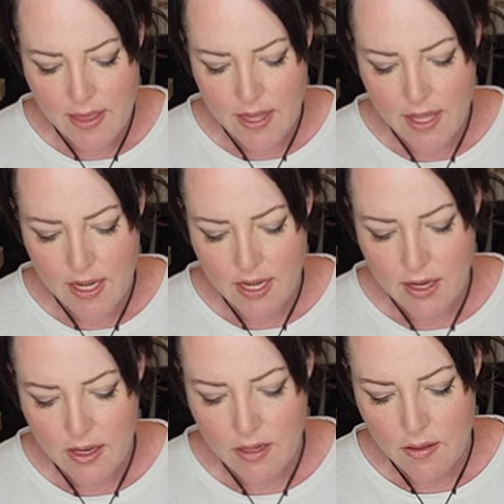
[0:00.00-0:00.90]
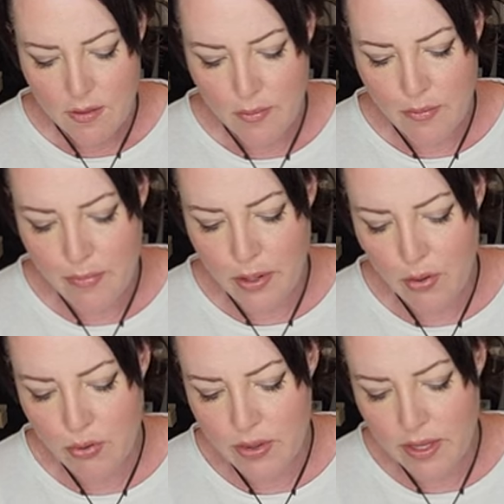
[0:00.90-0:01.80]
then the
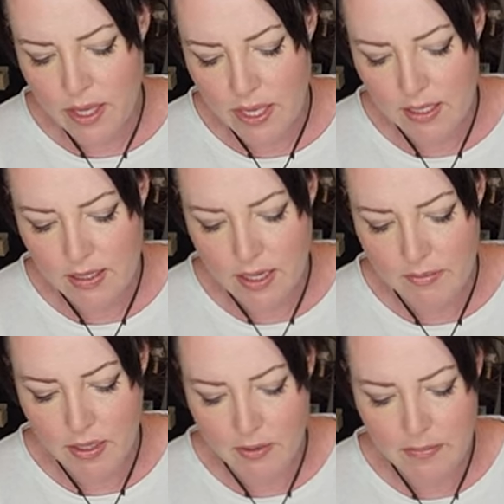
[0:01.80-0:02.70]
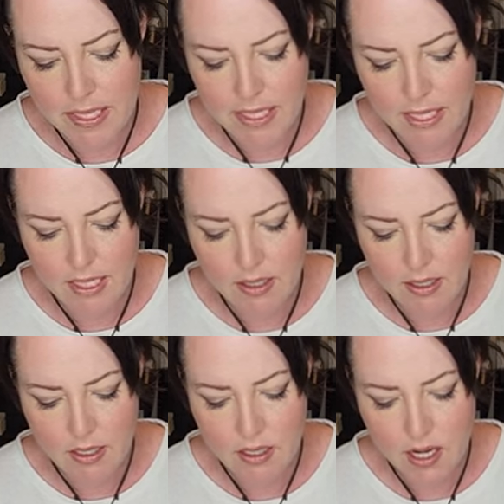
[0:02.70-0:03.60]
bow that I'm gonna be making,
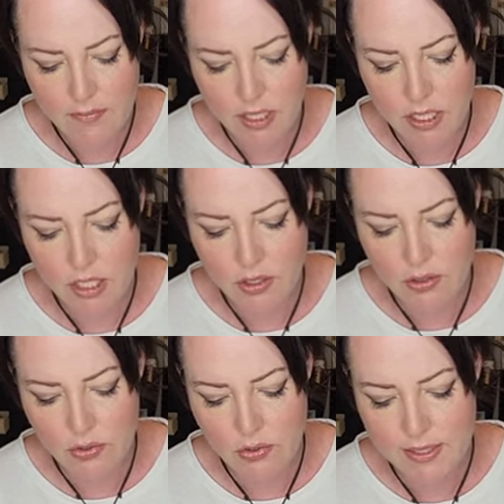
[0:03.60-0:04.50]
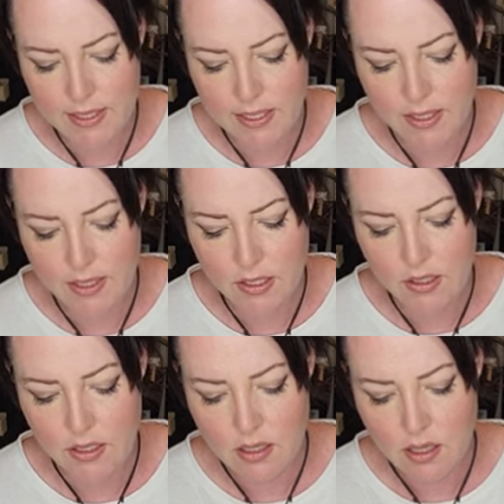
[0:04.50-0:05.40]
I'm gonna use the
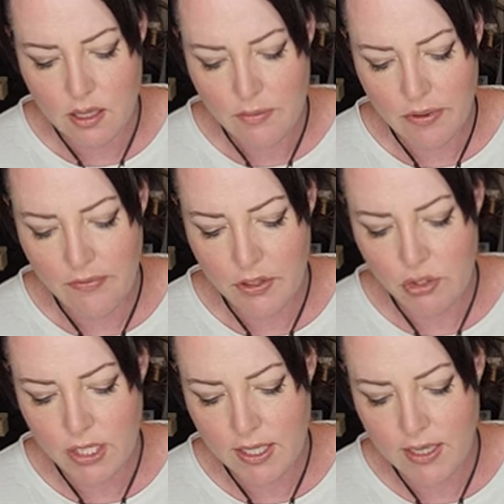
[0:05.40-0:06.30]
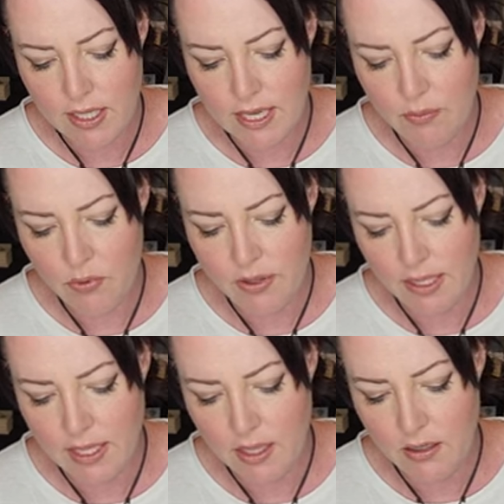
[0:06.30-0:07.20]
buffalo check that came with the
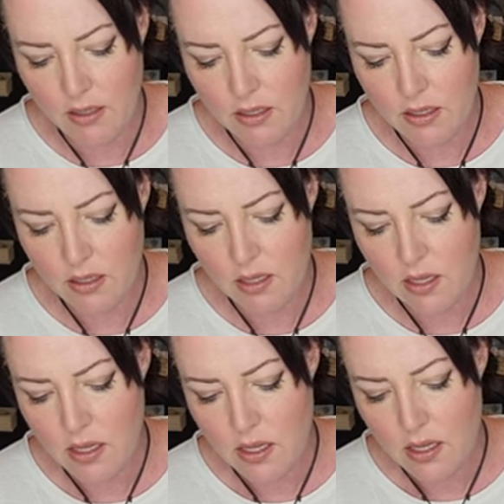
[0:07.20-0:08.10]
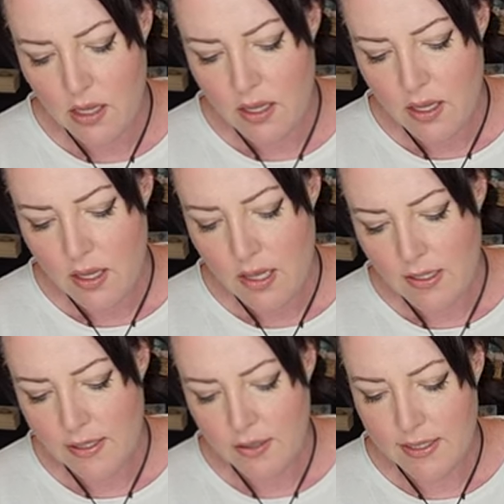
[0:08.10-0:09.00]
kit.
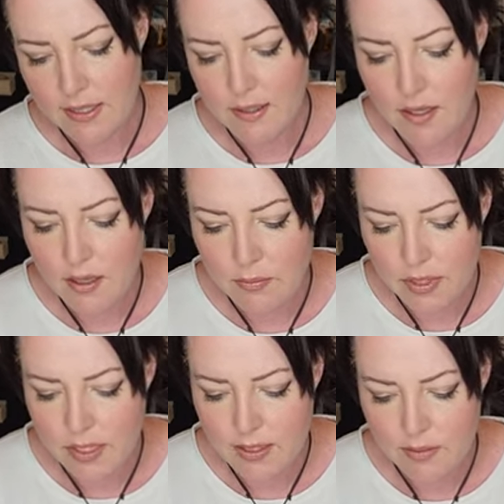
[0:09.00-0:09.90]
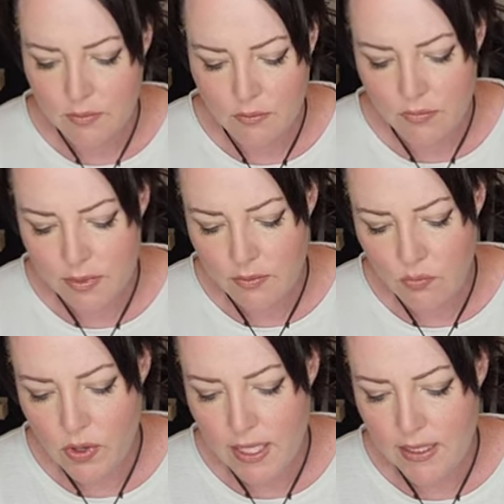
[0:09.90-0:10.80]
And so that's gonna kind of bring in some, some
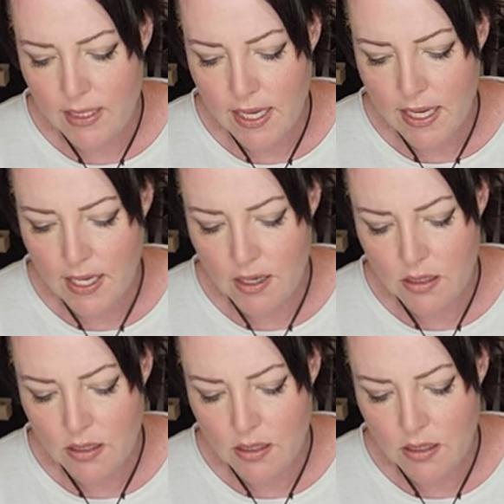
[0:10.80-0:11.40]
white and